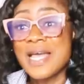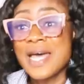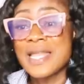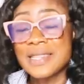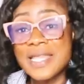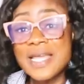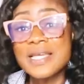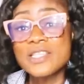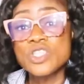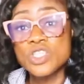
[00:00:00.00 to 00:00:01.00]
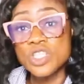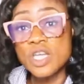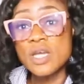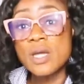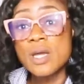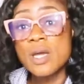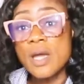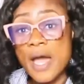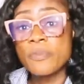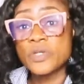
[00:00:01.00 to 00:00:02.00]
And I think she
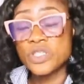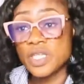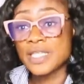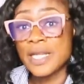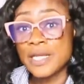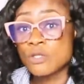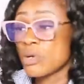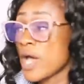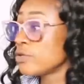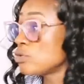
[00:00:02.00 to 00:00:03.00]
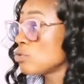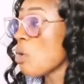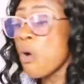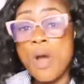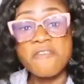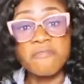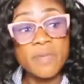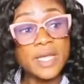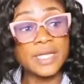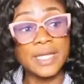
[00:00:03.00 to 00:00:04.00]
appreciates the little I do. Oh, I've
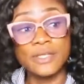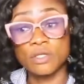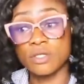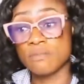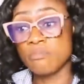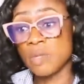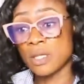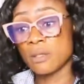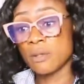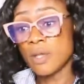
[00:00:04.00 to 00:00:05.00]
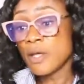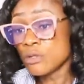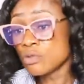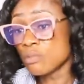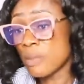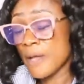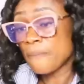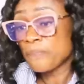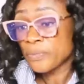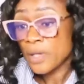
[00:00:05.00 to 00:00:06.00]
made a delicious meal to my
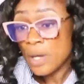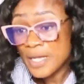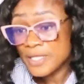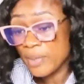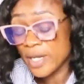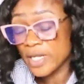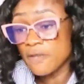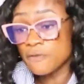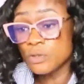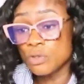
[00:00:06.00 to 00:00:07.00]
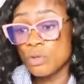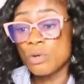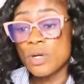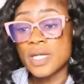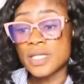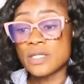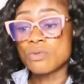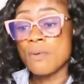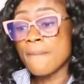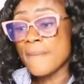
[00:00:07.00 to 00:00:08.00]
husband, even though there's
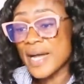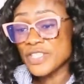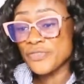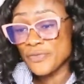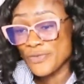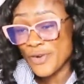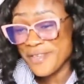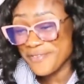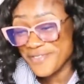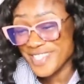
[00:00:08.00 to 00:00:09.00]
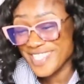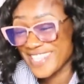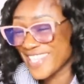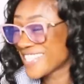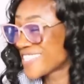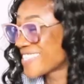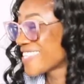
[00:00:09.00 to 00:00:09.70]
no much dry fish in it.